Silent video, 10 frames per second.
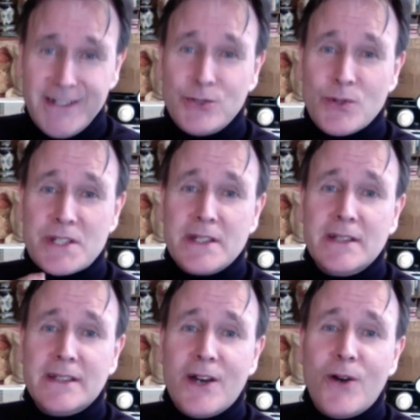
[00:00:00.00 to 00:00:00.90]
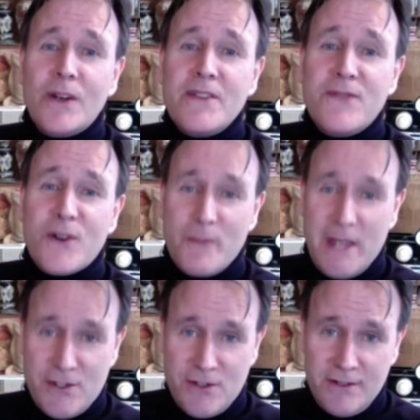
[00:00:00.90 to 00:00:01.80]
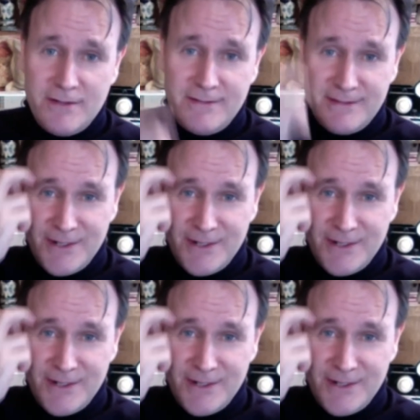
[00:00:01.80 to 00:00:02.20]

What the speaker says: to steal the whole information